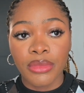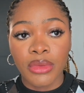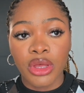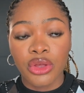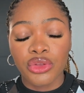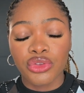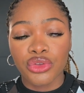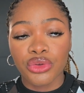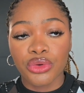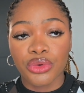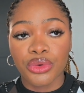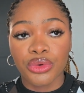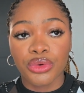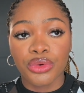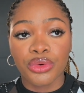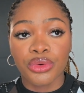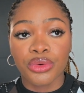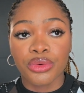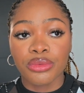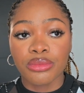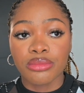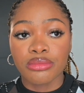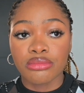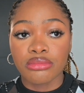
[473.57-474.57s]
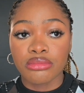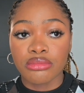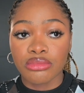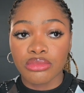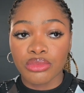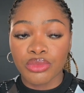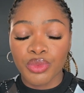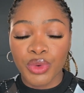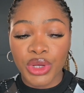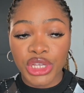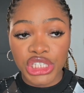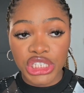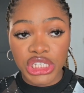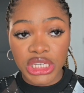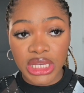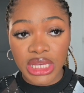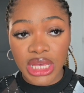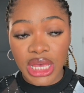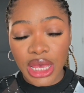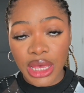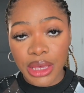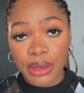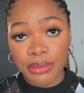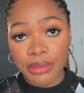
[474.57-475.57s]
So when she
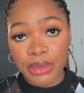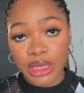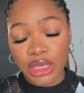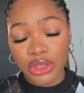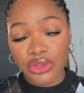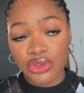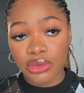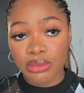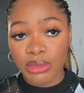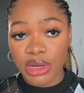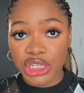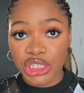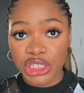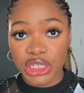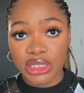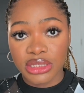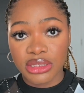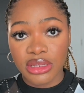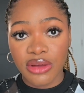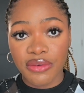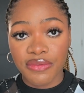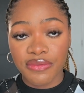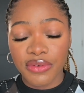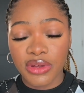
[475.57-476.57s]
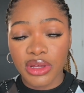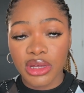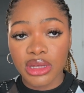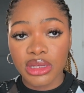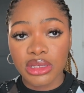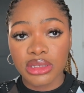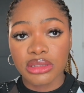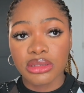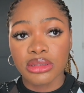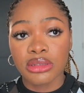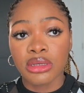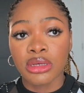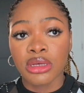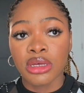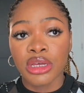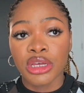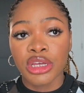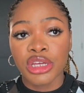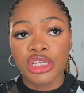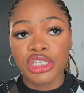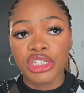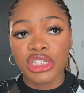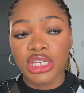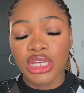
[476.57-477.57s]
came into Manchester first,
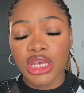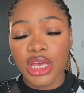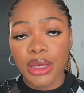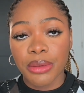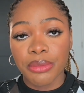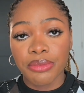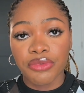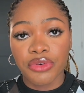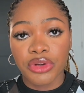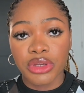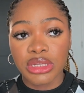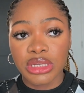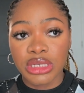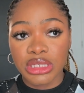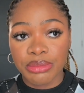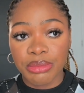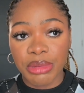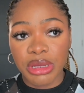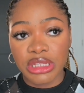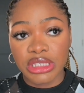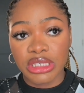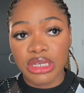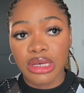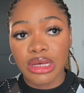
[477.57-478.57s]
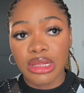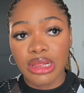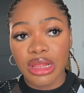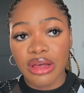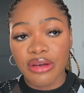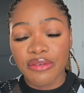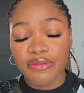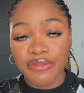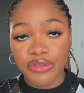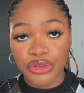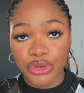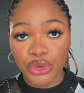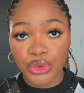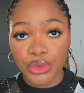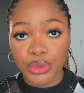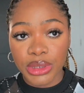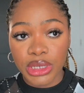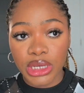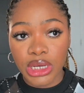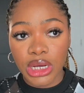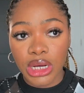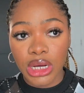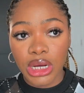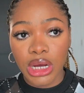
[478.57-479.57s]
she came for this particular
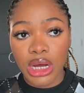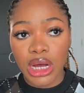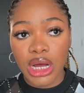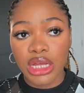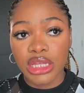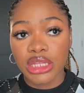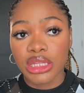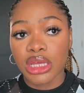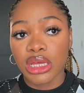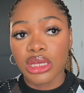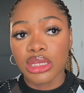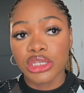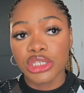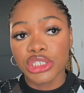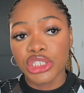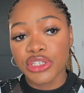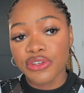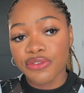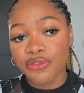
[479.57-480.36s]
viewing, and then she